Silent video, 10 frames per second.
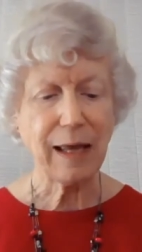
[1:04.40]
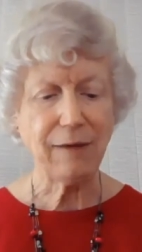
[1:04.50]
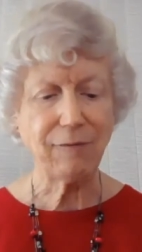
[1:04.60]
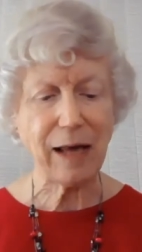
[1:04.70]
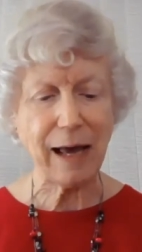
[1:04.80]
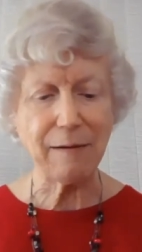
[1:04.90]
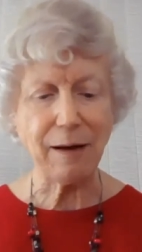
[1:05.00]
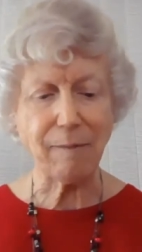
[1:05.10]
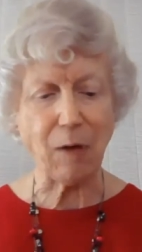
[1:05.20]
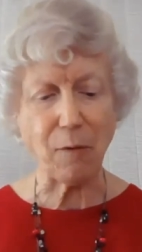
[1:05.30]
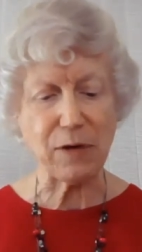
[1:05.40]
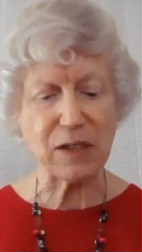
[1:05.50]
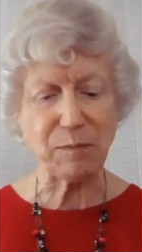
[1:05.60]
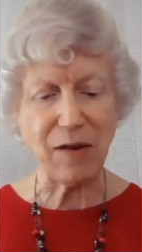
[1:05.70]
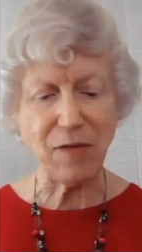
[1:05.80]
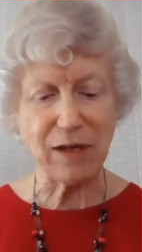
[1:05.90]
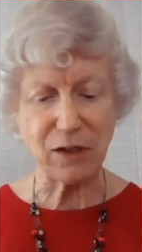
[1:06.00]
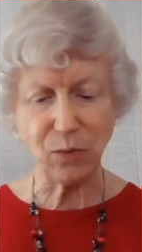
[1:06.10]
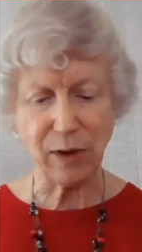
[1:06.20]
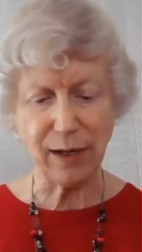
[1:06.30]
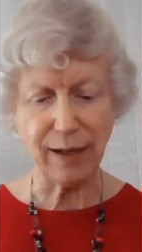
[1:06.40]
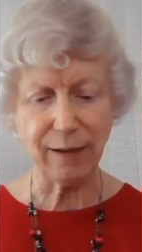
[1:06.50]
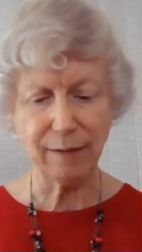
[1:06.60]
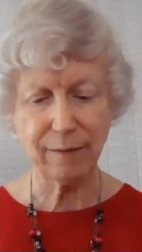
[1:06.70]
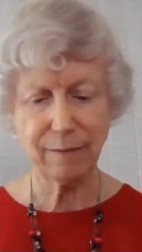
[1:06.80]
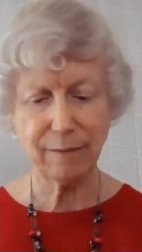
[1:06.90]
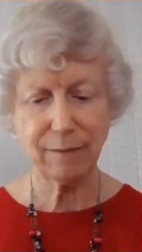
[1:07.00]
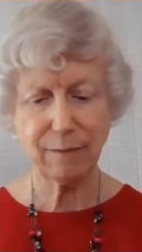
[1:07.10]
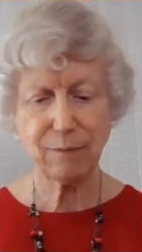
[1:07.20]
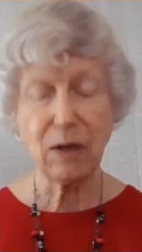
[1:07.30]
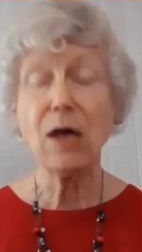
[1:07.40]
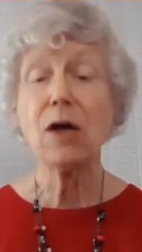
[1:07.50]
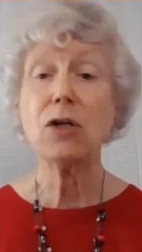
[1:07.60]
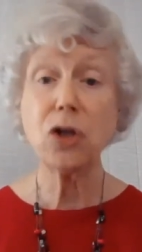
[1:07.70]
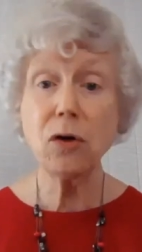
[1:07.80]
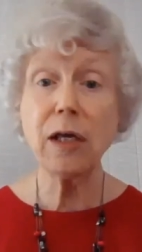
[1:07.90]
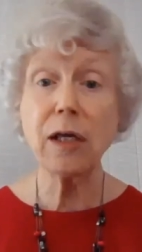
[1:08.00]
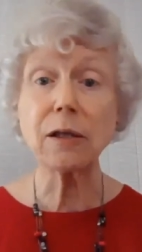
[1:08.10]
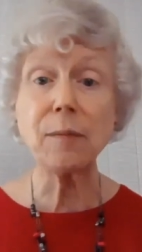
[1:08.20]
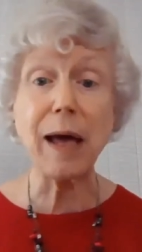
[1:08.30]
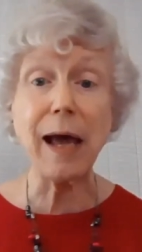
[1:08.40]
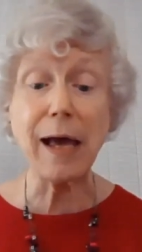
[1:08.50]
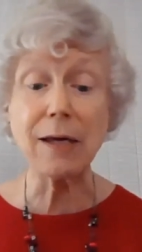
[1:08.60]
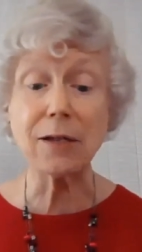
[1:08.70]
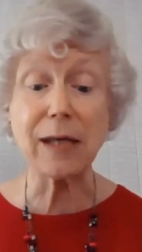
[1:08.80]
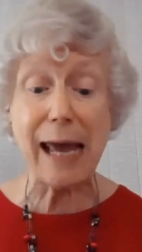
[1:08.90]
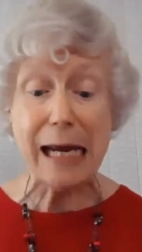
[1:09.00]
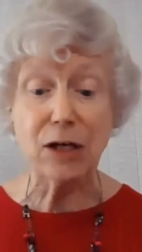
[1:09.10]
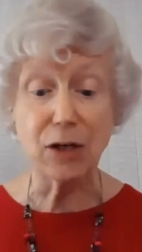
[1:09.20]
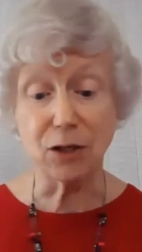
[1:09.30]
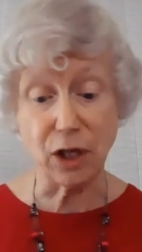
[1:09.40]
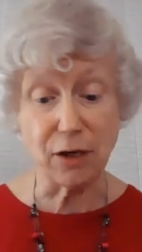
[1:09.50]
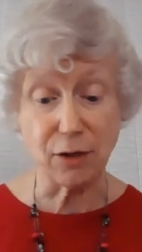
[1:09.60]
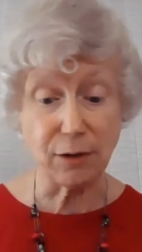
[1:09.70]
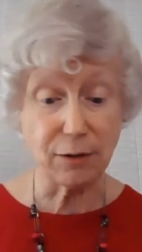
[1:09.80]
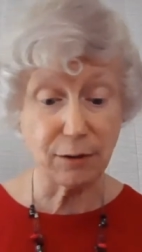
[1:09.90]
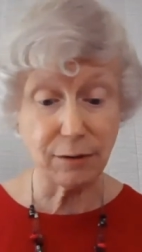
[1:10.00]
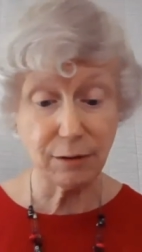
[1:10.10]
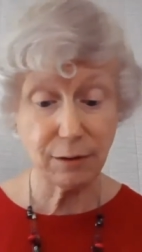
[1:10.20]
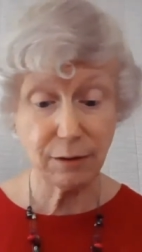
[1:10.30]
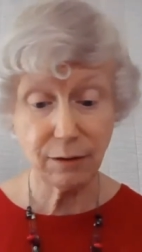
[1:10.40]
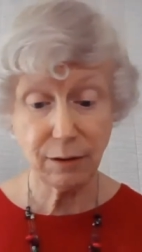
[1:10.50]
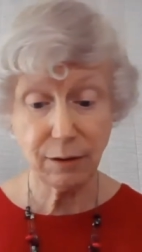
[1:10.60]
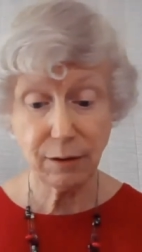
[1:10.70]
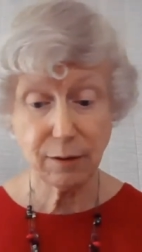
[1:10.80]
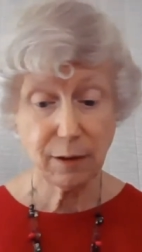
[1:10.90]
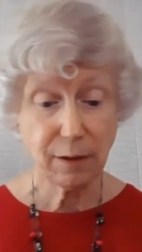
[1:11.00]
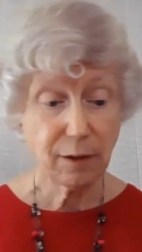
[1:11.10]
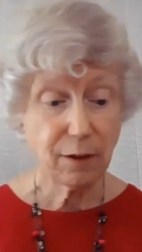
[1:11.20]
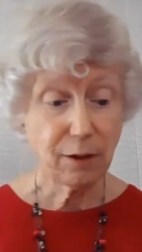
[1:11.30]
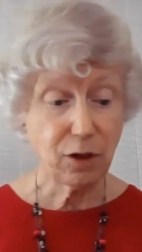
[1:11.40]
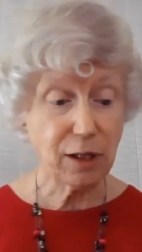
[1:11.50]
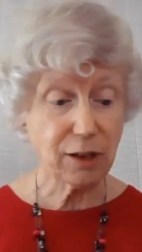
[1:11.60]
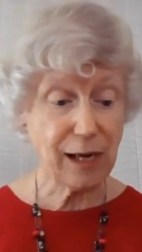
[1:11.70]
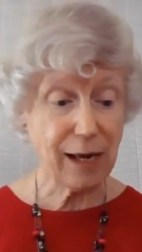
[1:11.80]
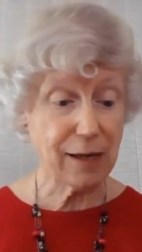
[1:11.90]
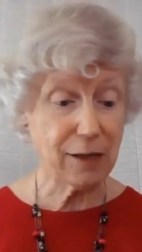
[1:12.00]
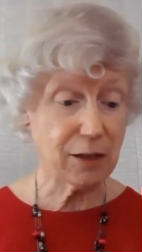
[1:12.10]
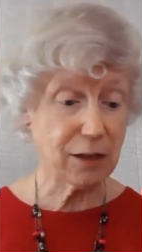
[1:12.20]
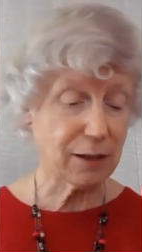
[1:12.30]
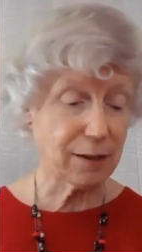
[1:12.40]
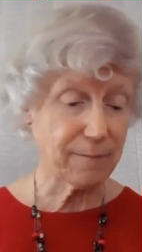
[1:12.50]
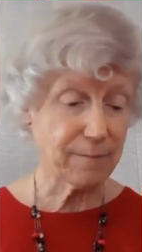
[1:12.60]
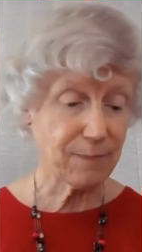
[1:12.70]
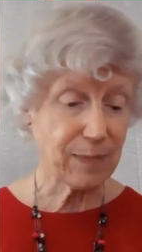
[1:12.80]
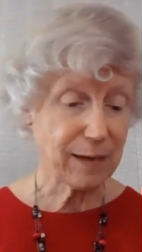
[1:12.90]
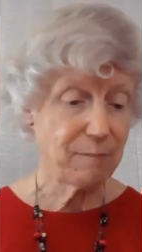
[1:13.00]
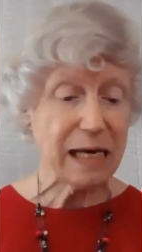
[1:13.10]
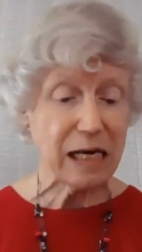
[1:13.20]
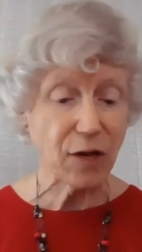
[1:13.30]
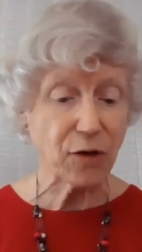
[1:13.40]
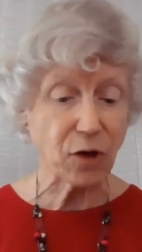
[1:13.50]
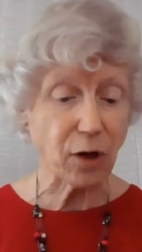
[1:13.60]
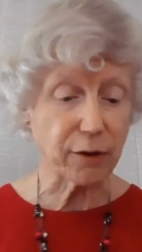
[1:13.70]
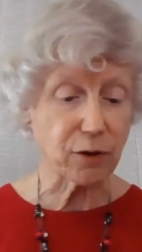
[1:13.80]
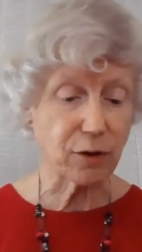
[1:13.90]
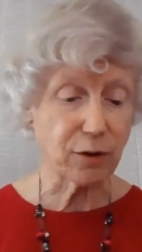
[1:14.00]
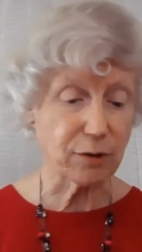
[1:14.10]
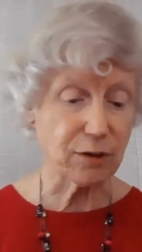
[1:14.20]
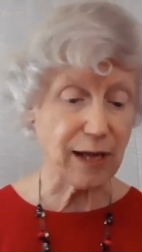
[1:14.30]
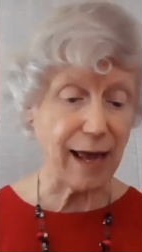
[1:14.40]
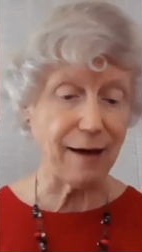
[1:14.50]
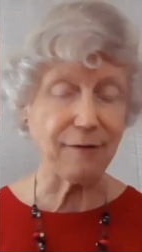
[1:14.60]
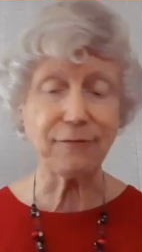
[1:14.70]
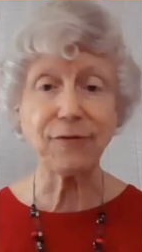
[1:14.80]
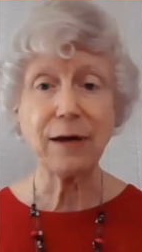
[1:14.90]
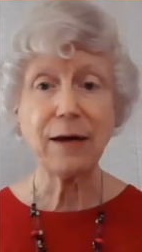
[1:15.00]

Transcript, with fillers: have not always been this way. Judaism has eight genders, just as many other cultures have